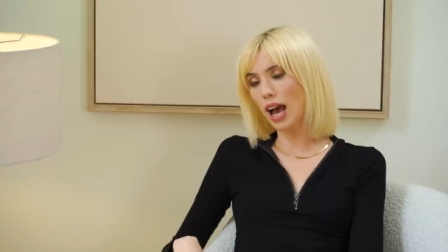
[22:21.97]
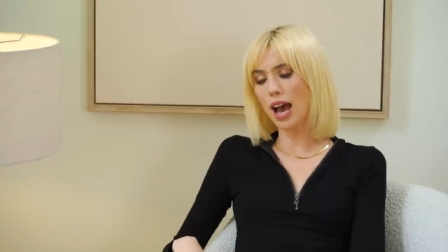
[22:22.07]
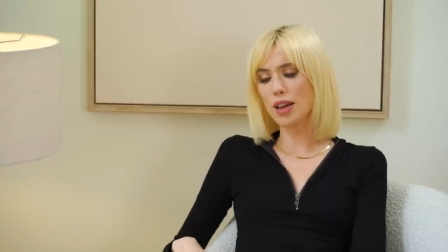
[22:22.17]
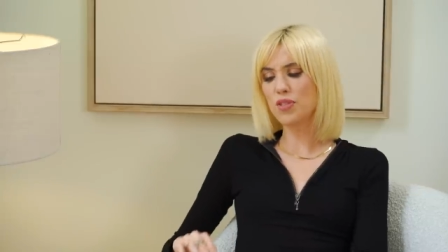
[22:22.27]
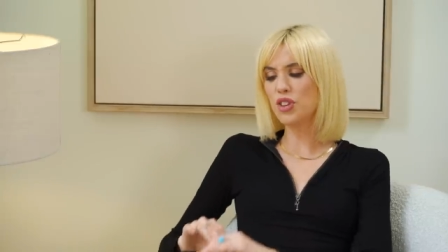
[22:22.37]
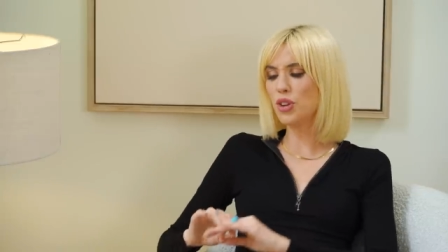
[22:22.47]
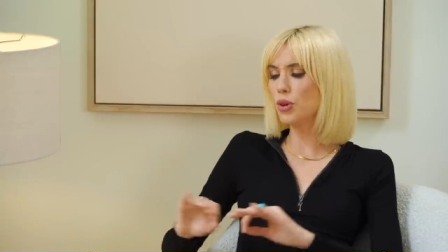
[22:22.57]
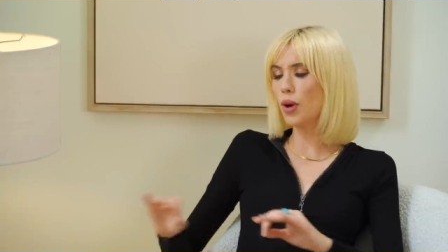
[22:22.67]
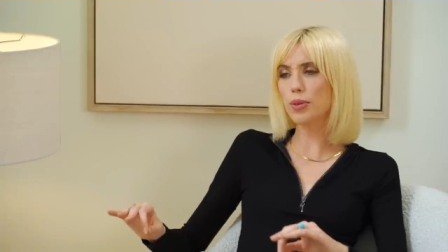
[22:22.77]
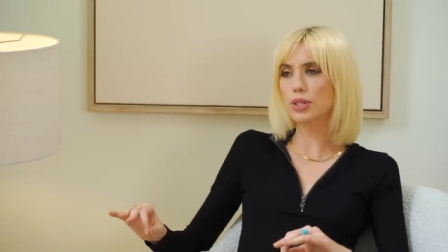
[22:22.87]
I
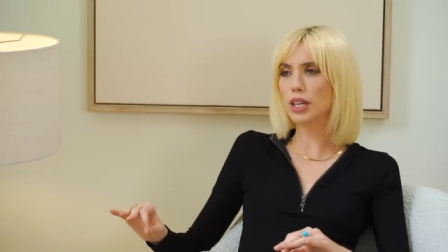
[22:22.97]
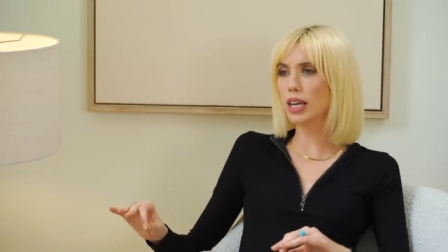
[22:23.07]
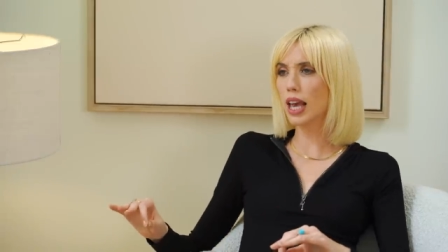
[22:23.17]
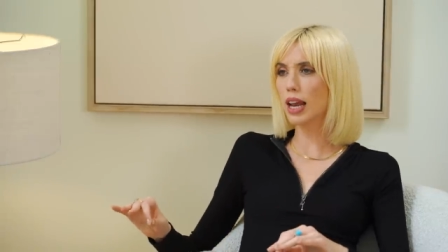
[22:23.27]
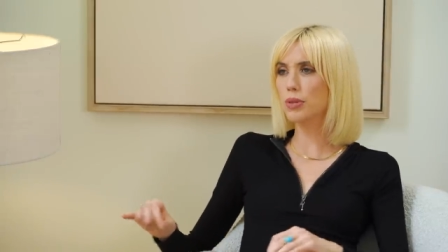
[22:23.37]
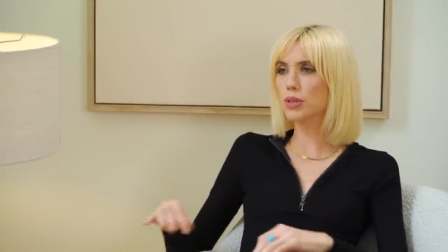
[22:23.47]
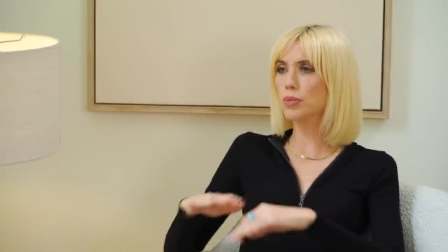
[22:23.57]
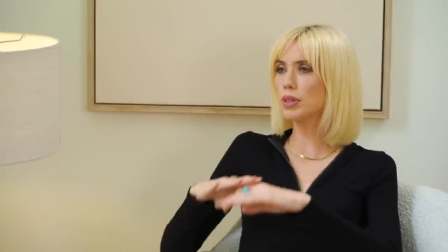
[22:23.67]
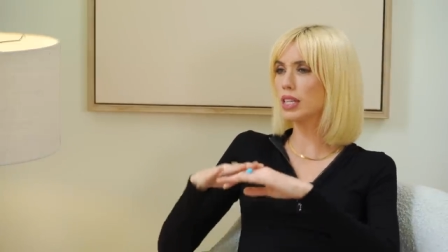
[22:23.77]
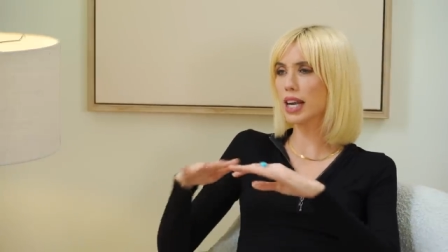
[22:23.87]
knew I was going to get it. It was
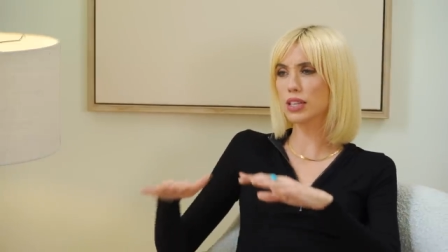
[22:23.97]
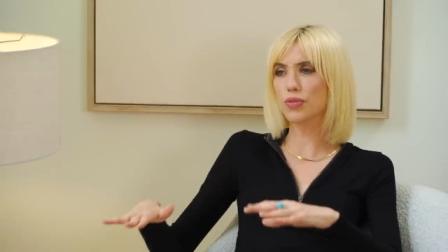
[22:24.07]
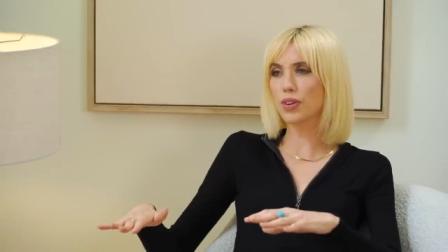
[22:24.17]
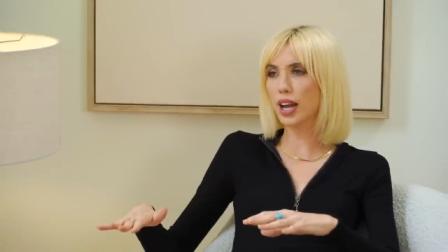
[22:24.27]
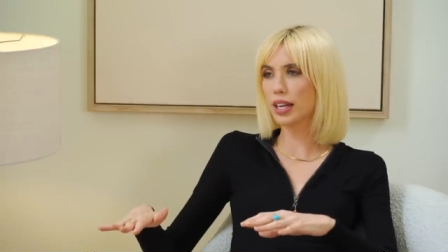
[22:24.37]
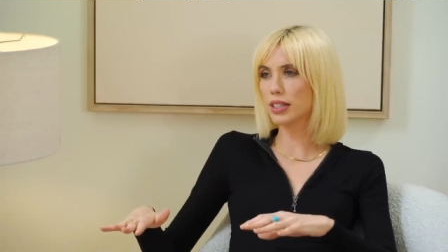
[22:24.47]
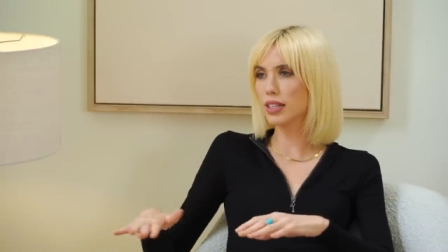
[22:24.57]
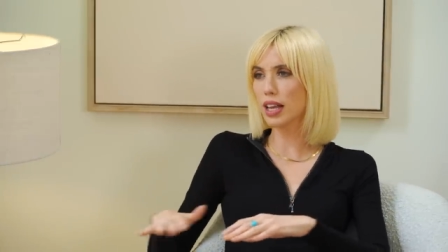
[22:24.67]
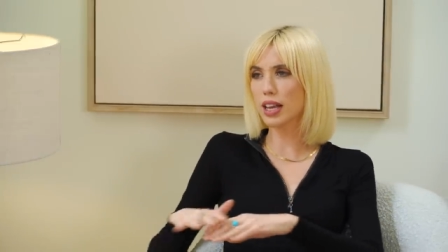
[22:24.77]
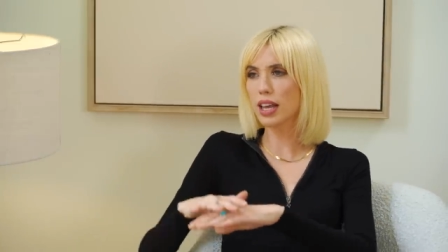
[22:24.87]
going to be the next
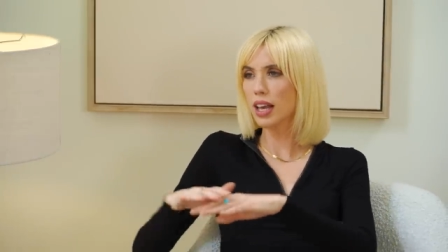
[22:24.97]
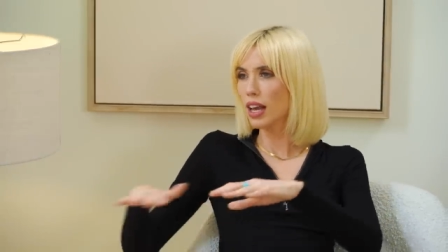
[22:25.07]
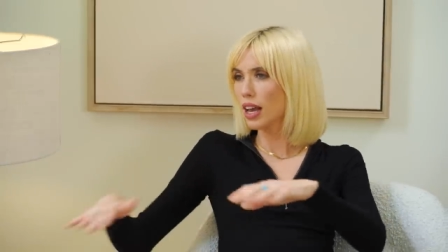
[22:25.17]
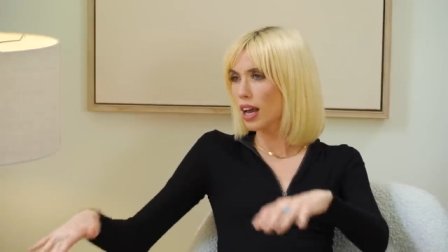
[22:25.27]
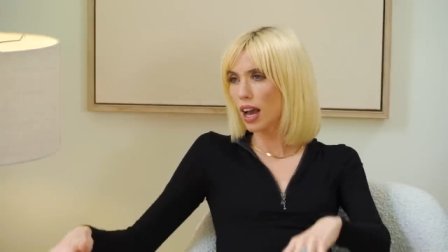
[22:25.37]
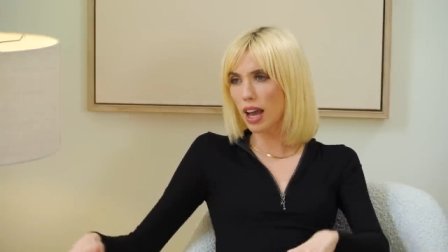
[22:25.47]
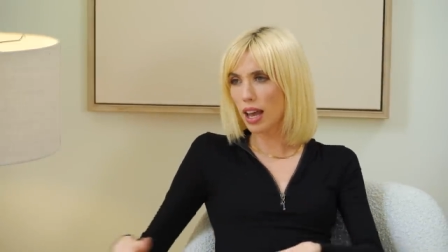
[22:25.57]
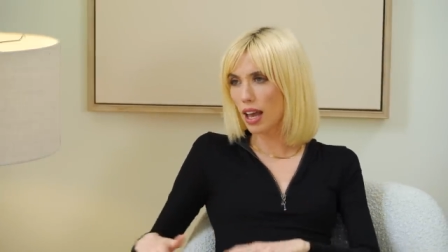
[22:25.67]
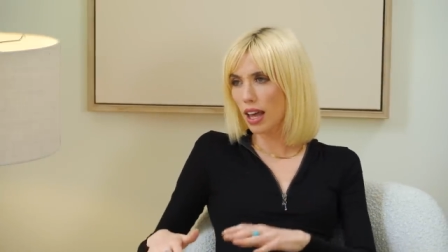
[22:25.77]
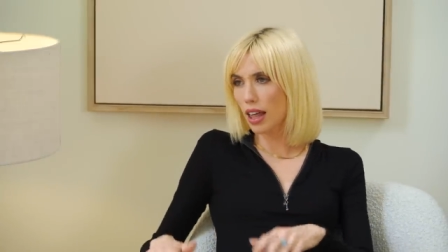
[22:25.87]
friends like
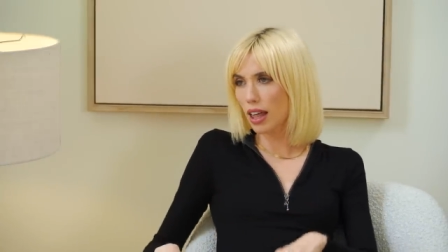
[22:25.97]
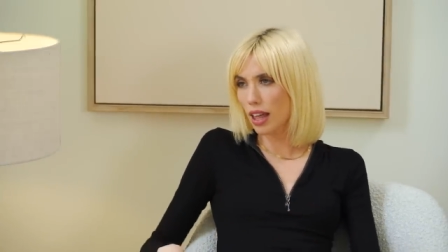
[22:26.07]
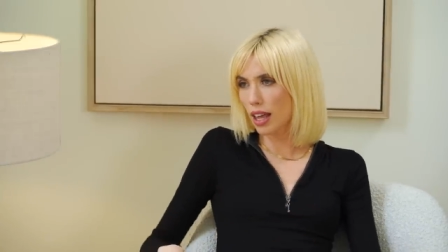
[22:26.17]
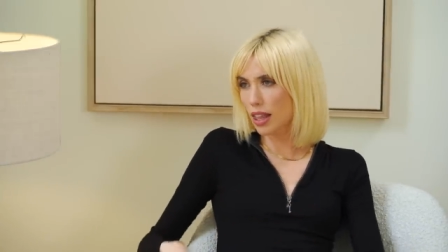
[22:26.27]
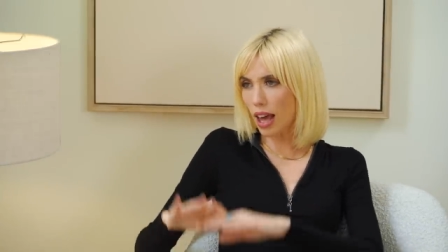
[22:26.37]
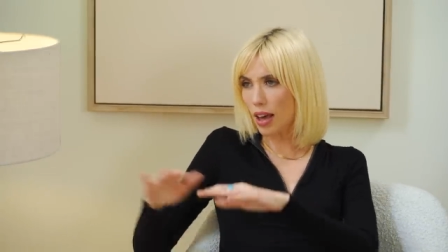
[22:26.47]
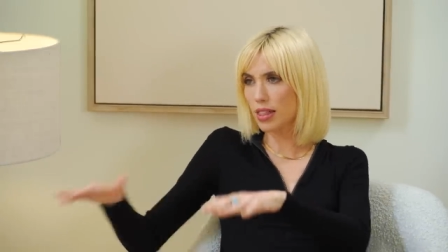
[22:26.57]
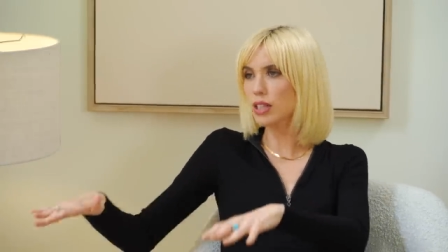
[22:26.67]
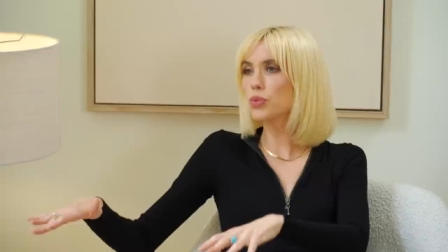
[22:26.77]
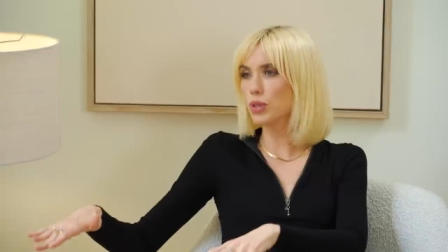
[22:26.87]

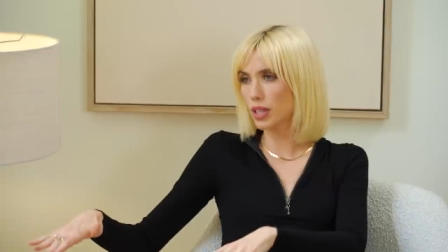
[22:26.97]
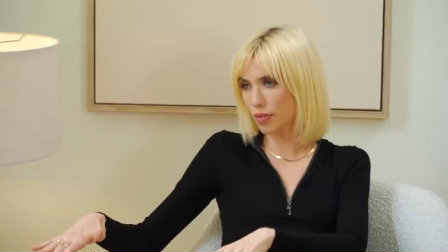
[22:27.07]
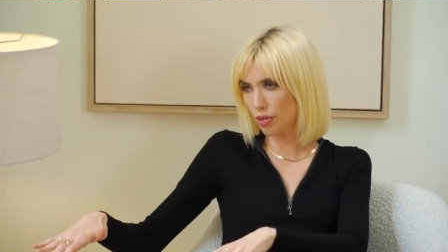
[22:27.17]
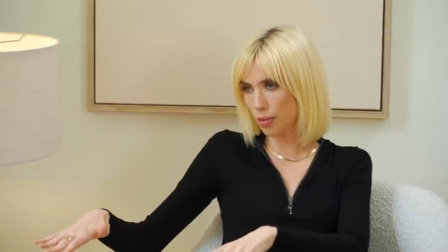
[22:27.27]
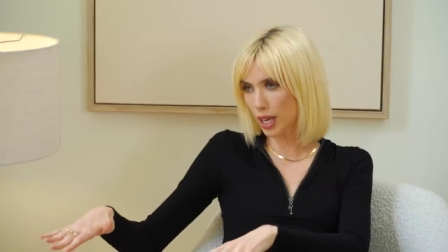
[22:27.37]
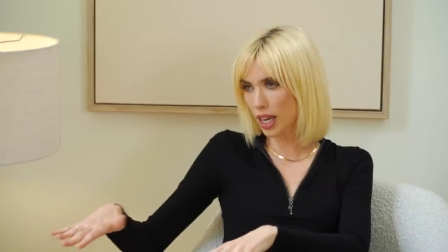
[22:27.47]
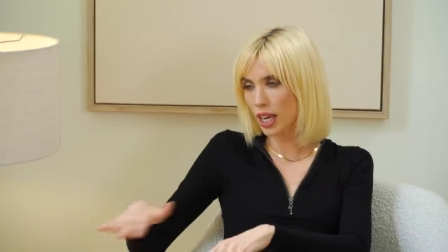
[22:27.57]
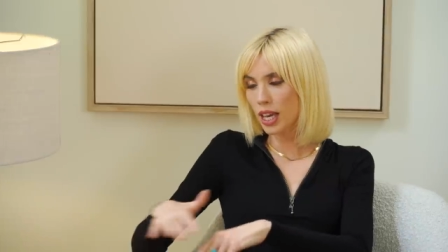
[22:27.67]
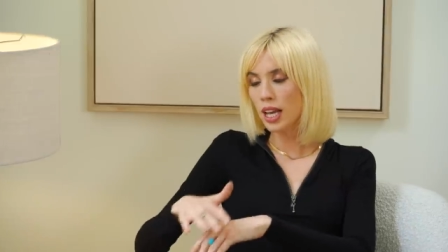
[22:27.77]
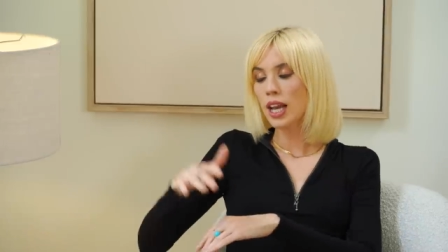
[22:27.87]
that this was it for me.
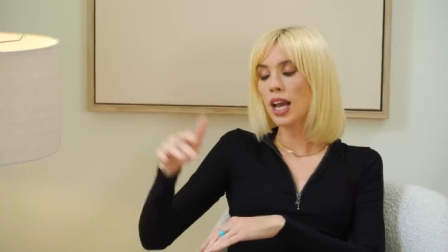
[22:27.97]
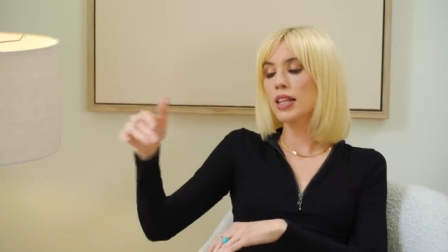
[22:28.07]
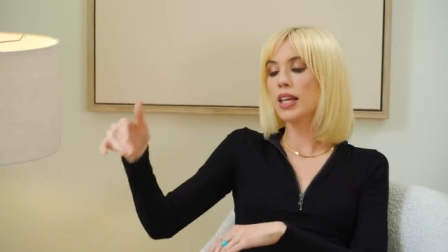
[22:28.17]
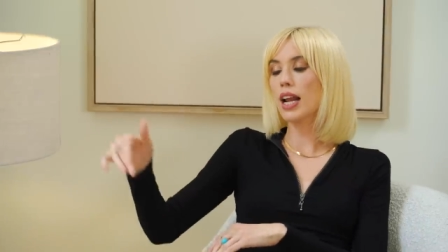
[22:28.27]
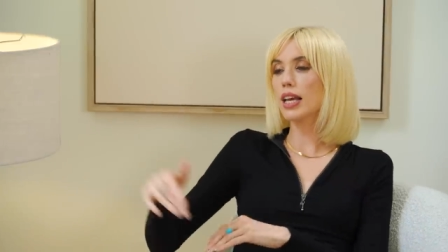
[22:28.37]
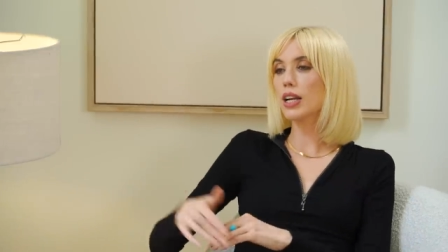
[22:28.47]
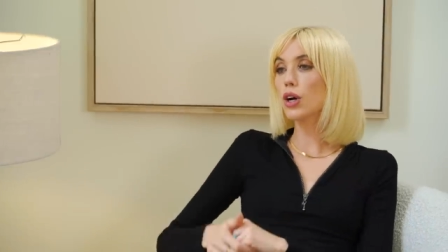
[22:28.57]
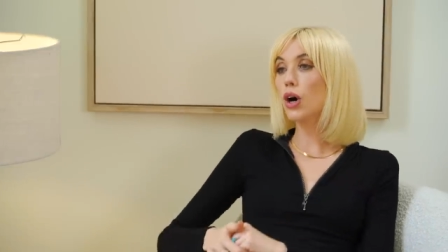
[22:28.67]
Mm-hmm. And then I get a